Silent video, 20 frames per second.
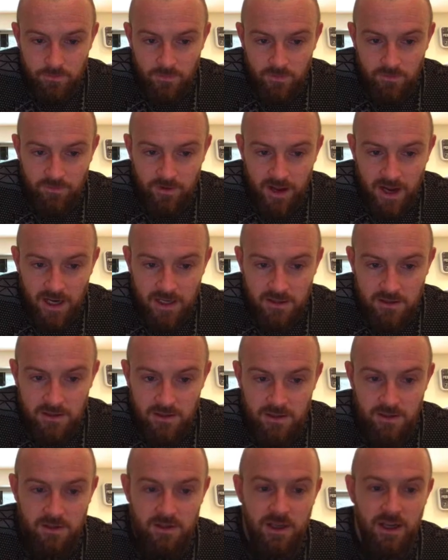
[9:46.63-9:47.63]
In fact,
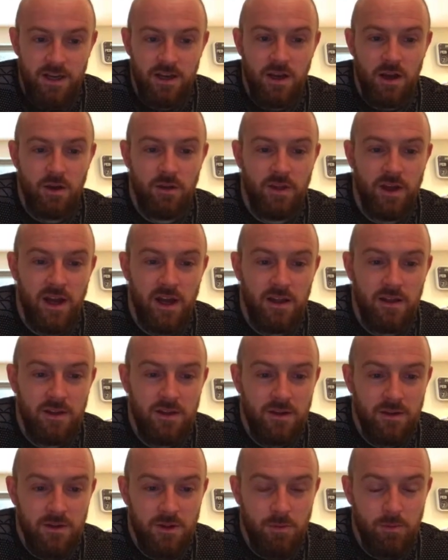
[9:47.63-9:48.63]
I know that
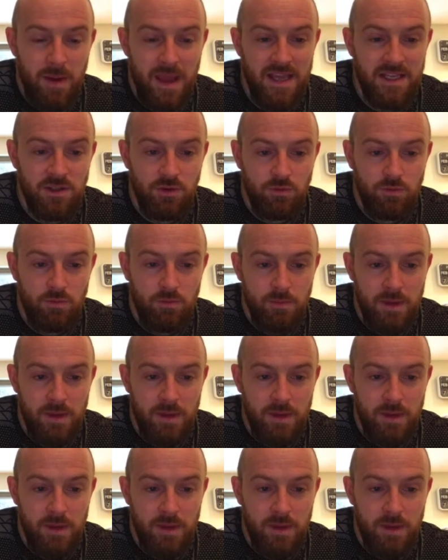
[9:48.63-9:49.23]
the basal